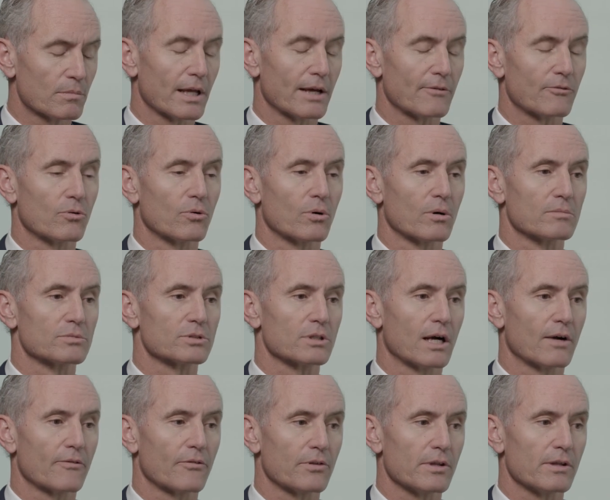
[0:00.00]
platforms,
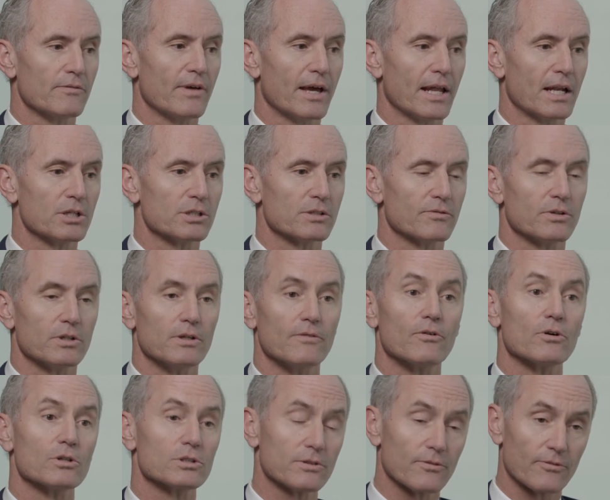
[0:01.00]
offer the advantage of a
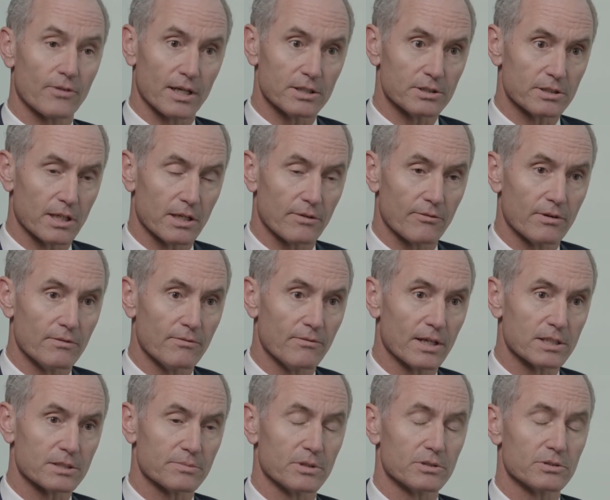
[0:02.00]
diversified set of
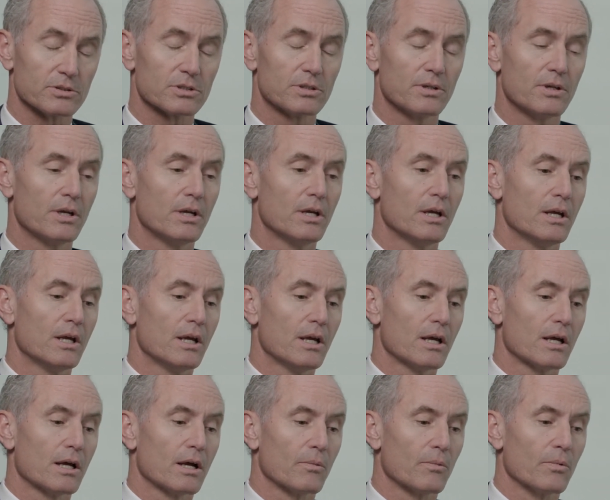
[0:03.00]
investments
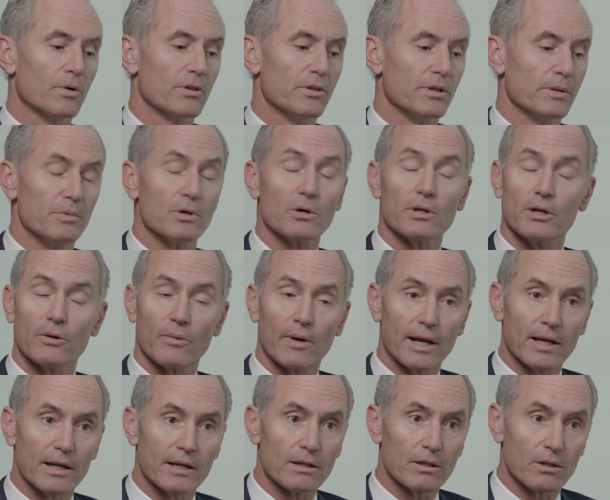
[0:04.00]
with the ability to
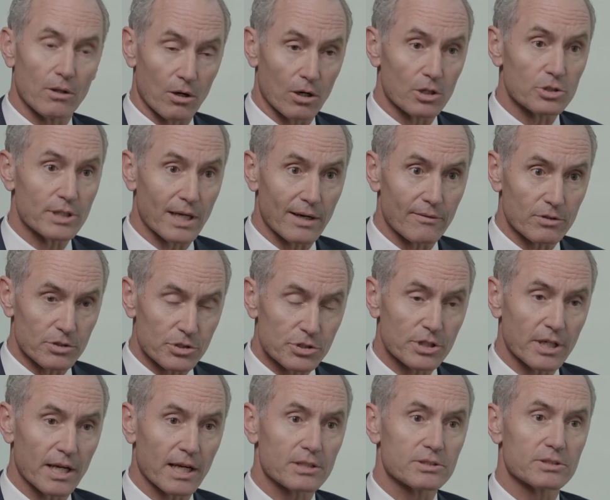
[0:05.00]
write large average
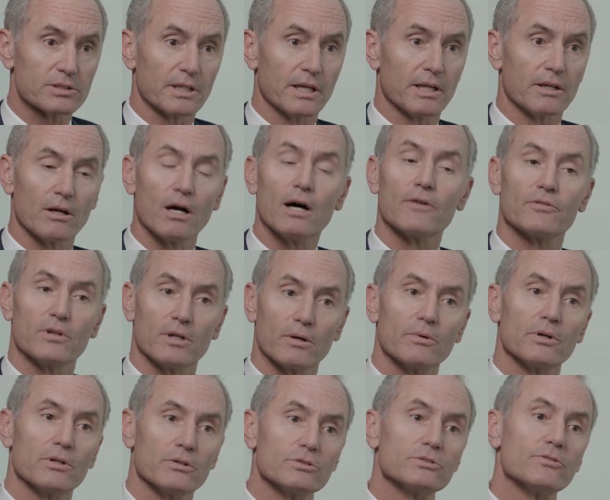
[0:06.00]
checks and often at
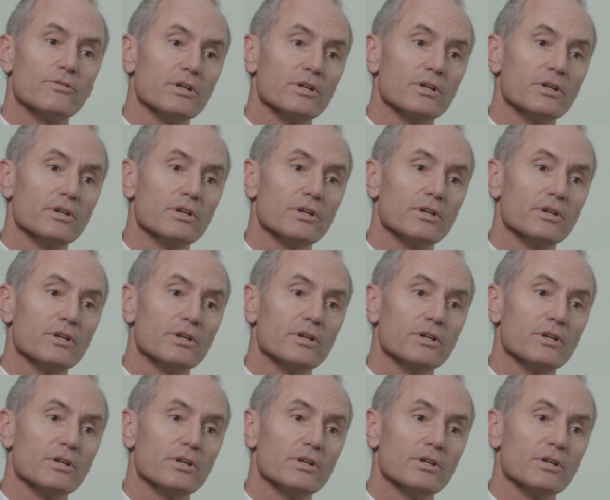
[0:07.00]
reduced